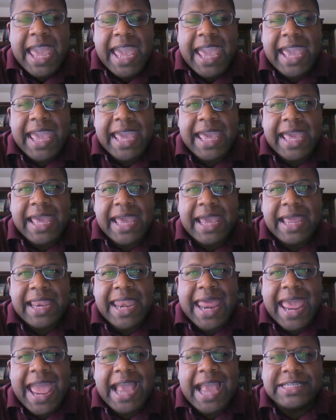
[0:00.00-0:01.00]

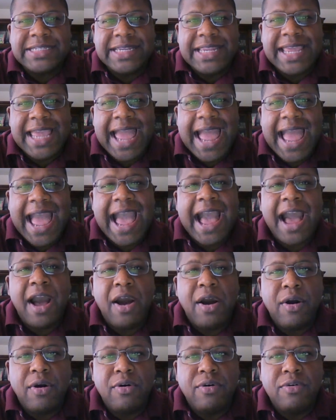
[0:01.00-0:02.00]
and actually
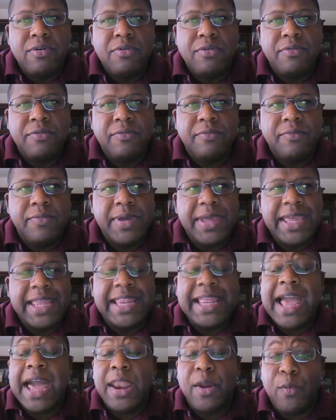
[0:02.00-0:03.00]
how
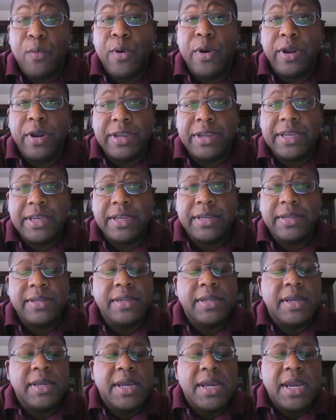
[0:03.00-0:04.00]
it kind of worked.
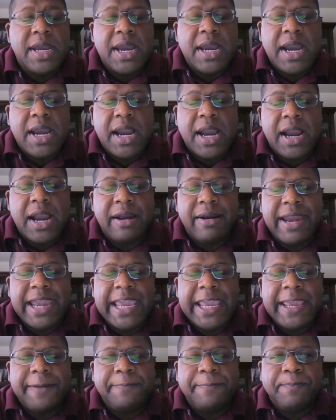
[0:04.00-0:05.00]
All
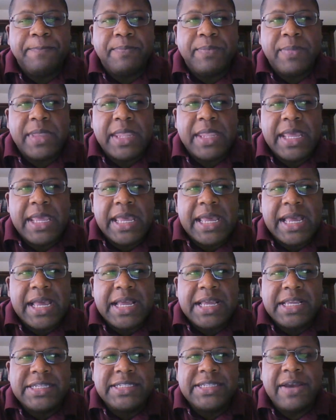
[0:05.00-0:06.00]
right,
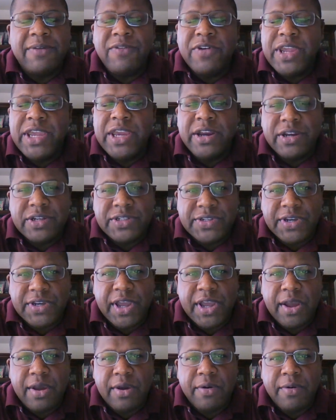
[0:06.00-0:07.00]
several years
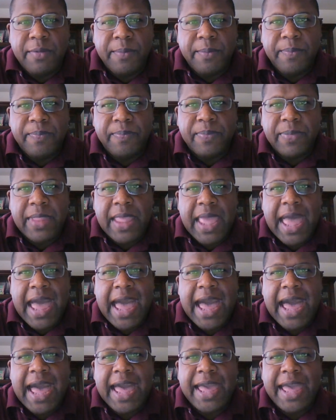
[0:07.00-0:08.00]
ago,
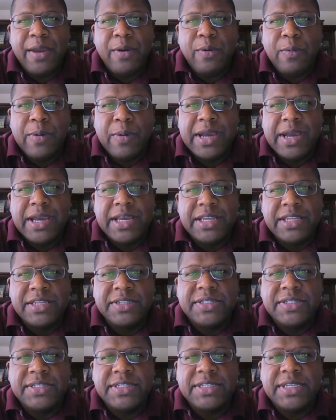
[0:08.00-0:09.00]
I
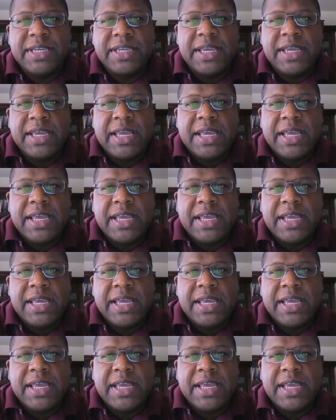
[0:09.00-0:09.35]
was